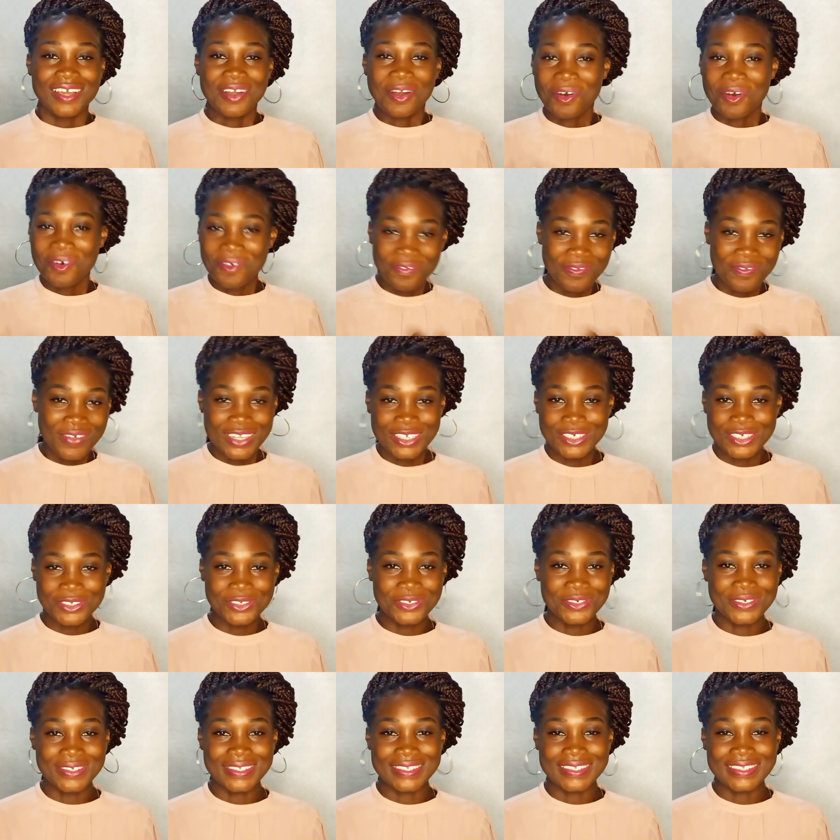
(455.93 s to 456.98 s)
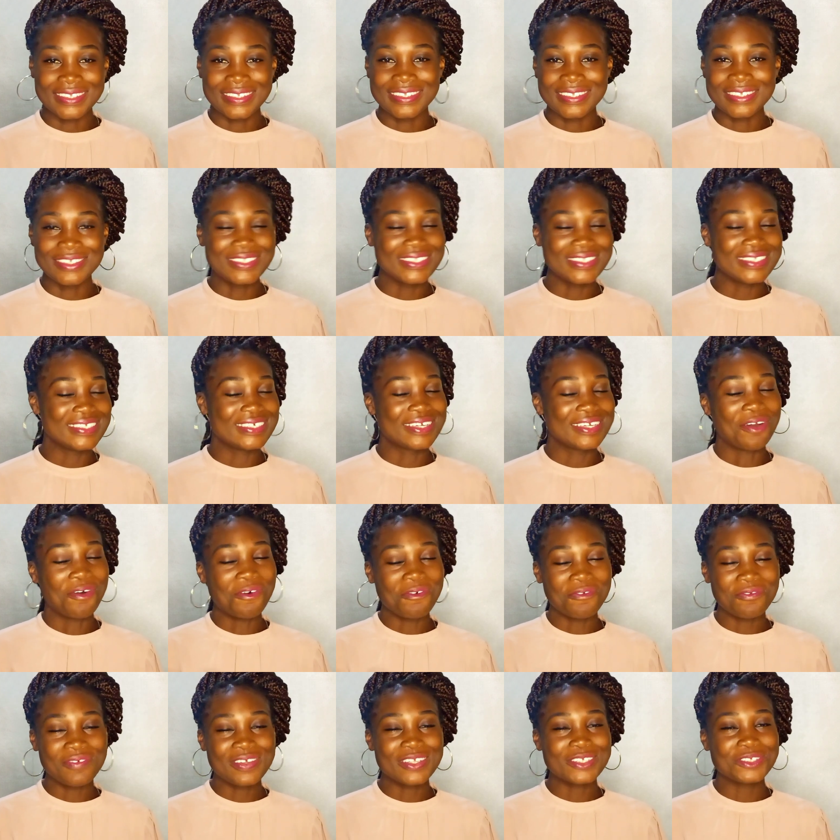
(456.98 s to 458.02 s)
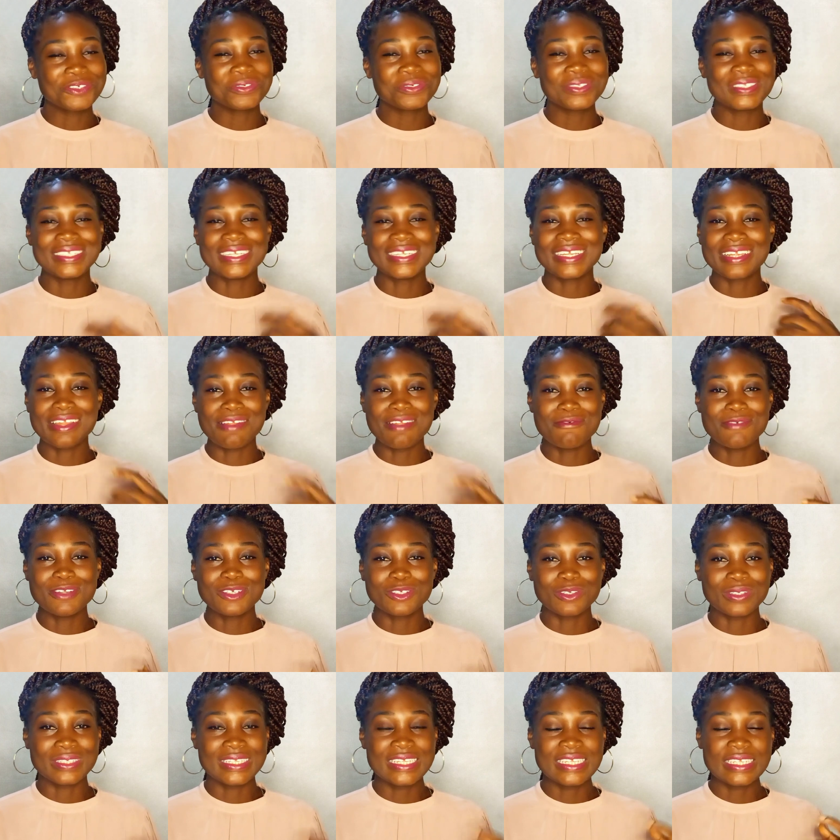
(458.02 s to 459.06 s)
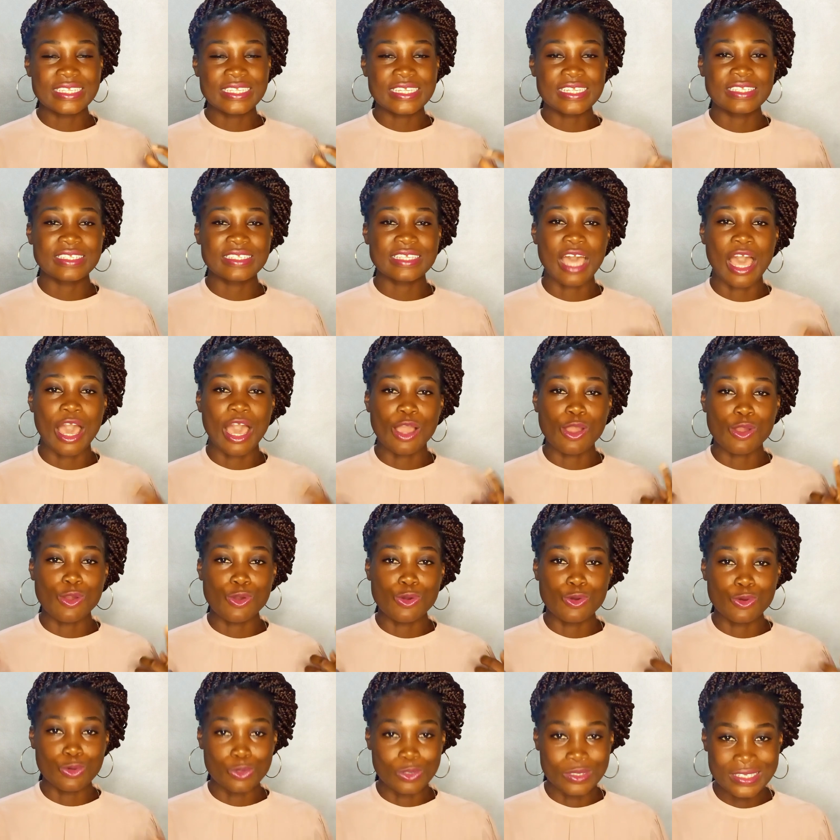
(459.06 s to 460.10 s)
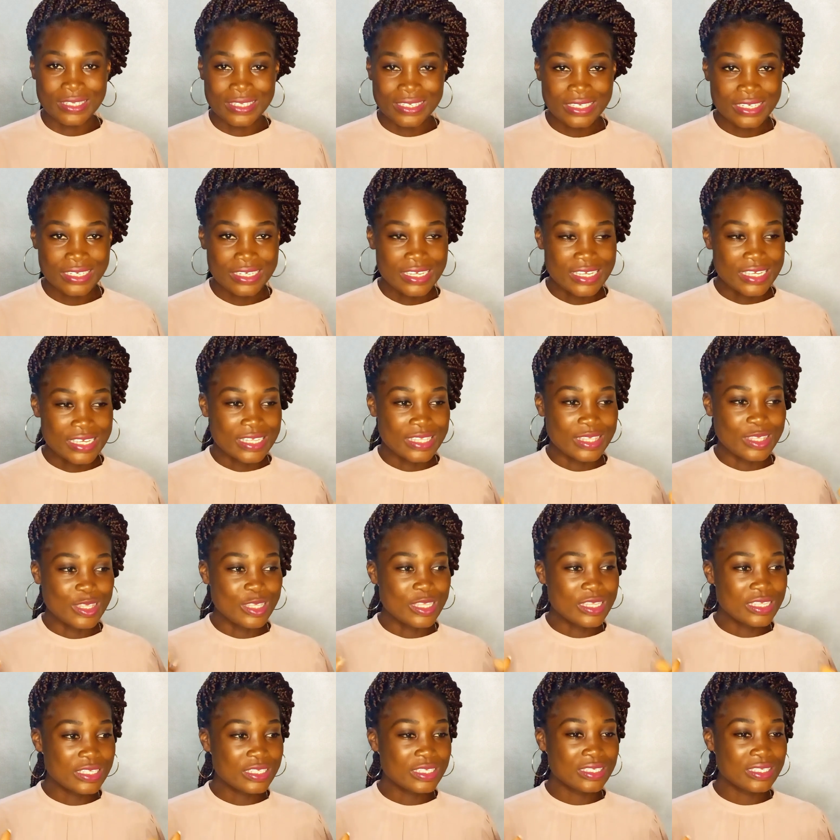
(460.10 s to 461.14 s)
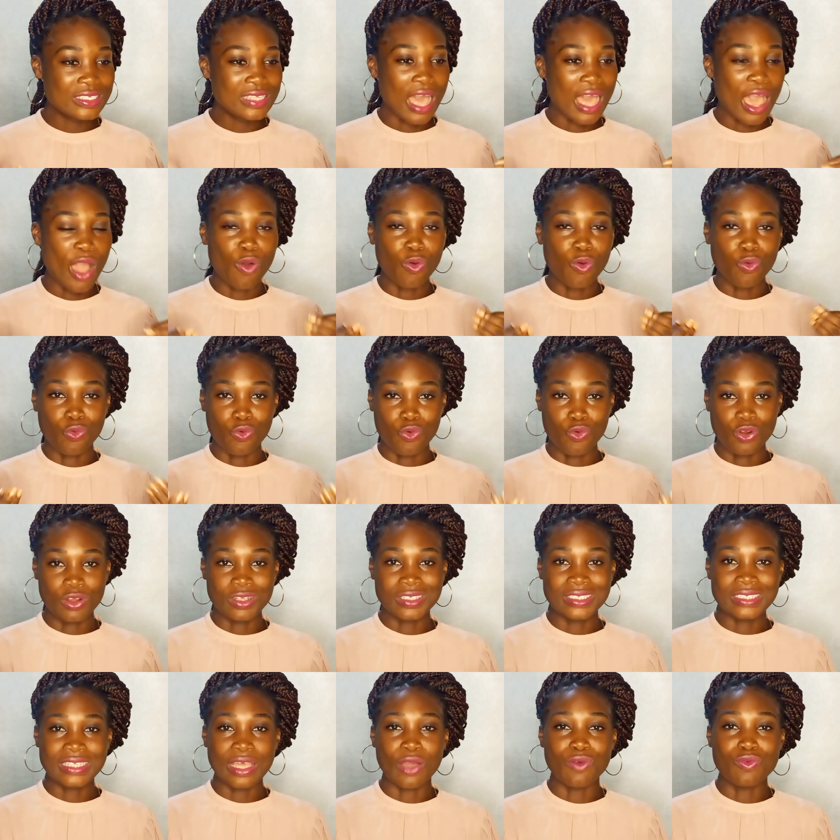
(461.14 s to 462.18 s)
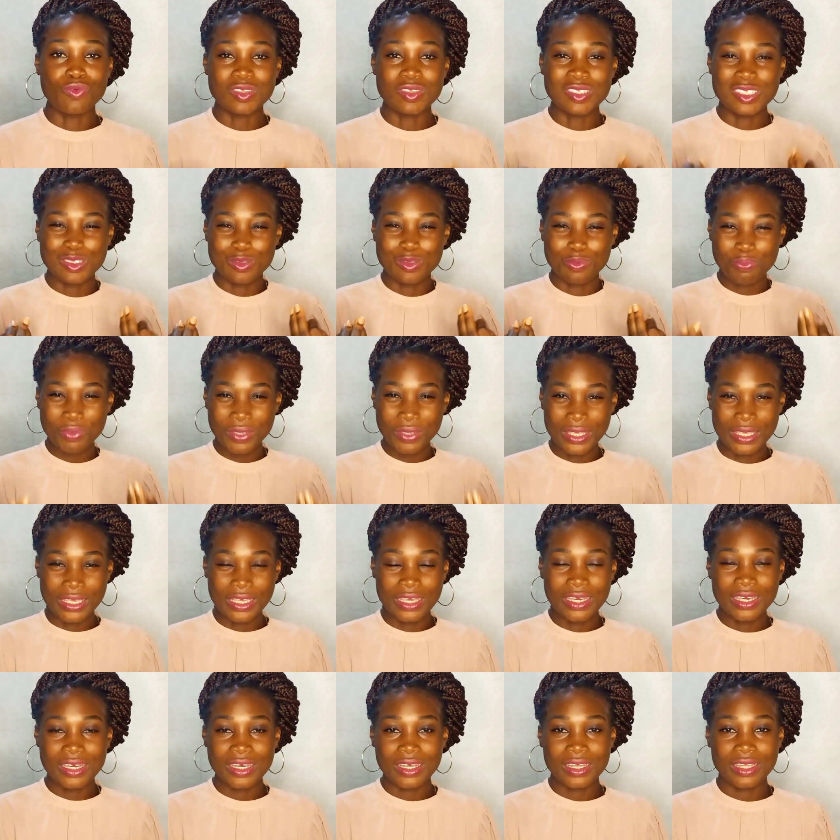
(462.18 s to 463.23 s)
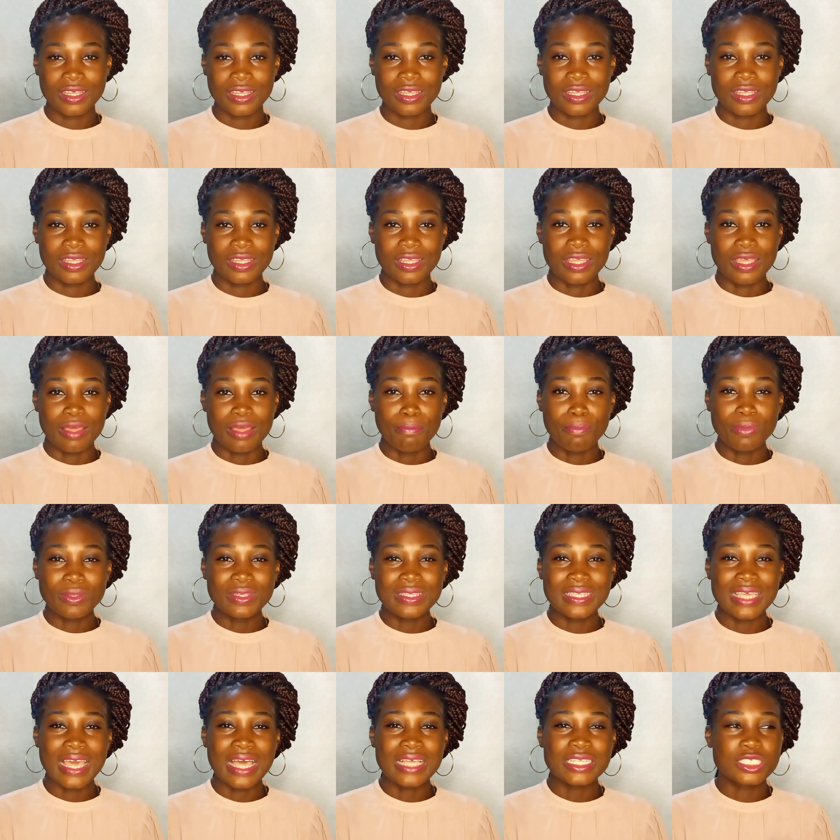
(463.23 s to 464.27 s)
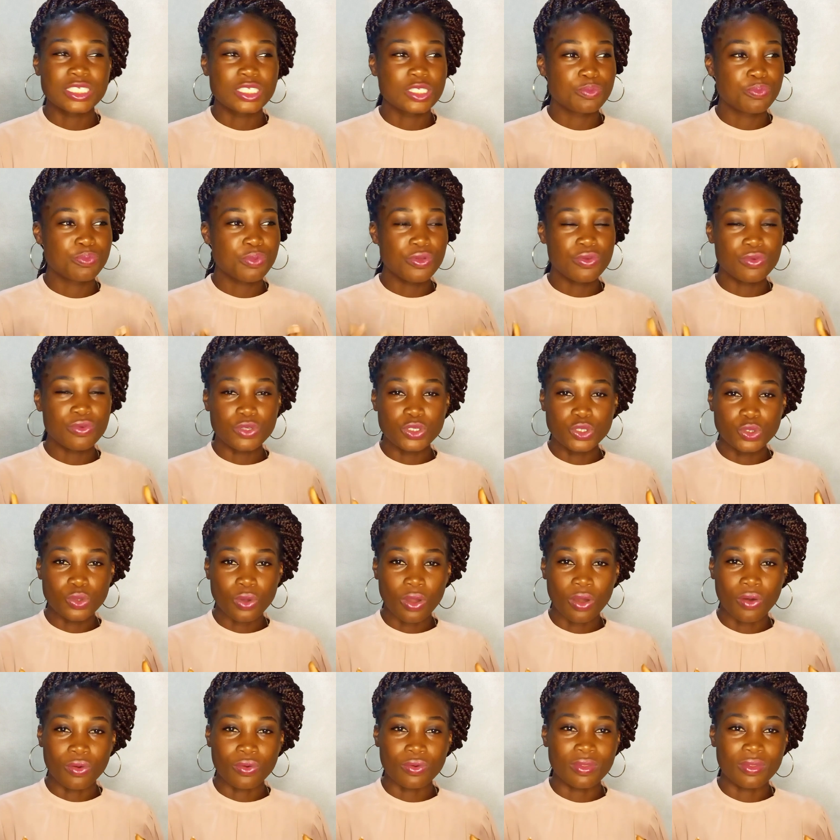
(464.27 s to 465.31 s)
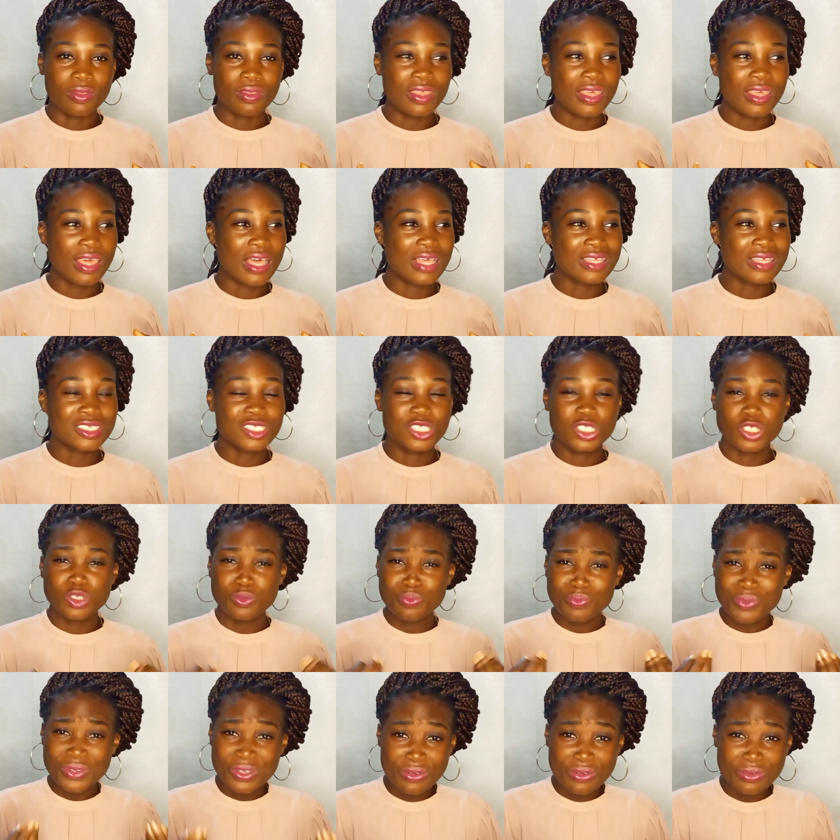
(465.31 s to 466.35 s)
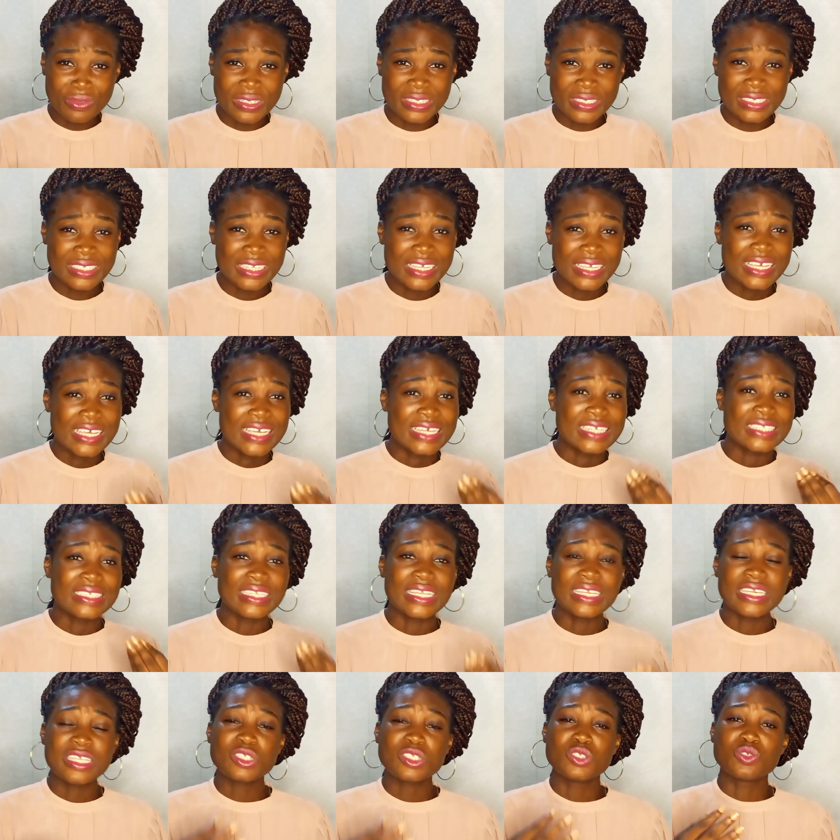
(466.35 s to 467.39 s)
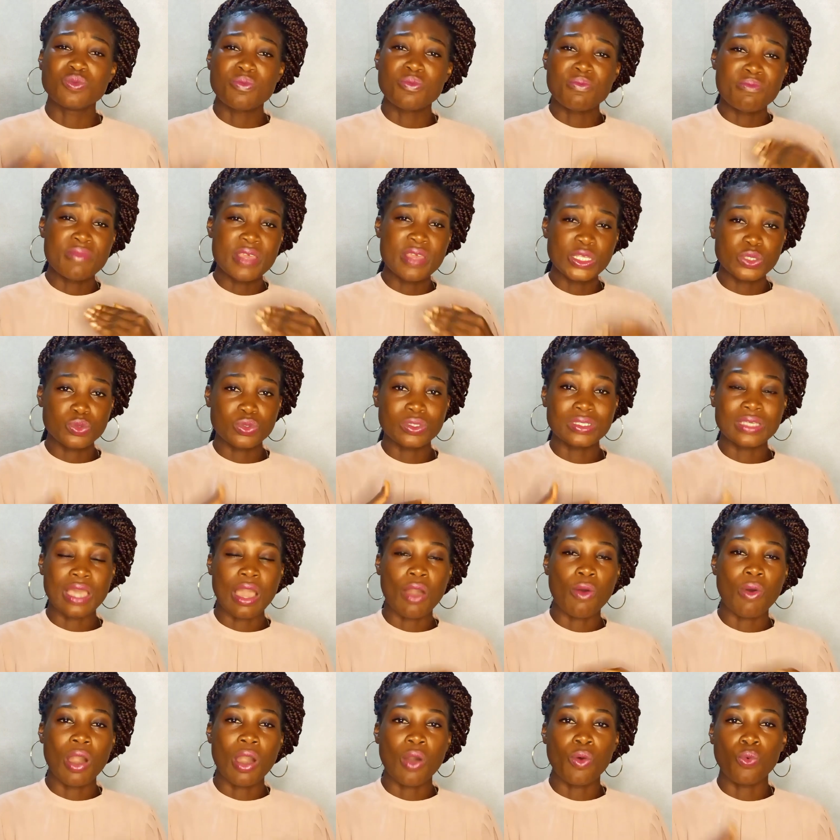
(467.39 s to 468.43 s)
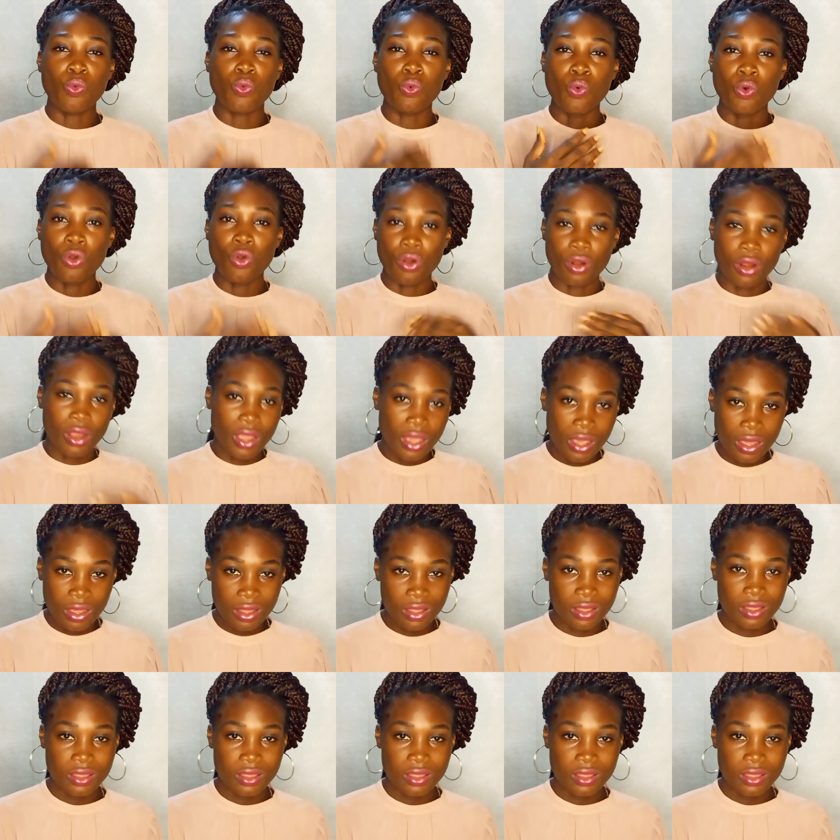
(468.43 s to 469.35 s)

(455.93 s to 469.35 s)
Confession, you see, confession, declaration, these things are good. These are words that we speak, but they are spiritual. They are spirit. They need to mix with our work